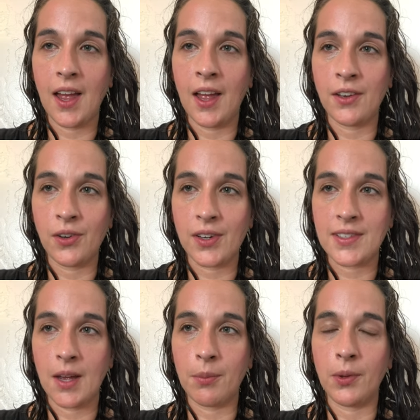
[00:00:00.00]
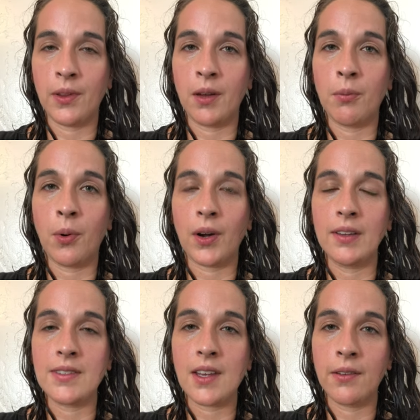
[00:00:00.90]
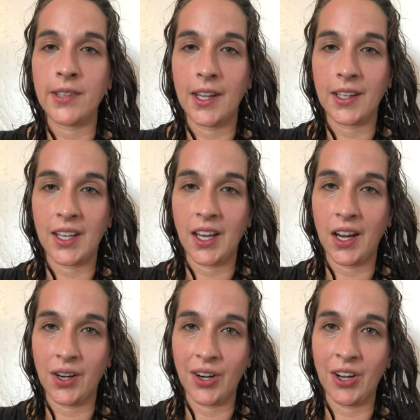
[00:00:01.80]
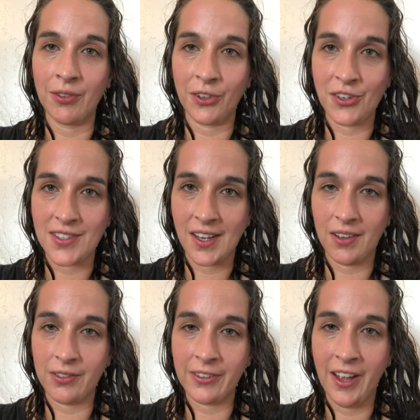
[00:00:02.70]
and your example the importance of taking care of yourself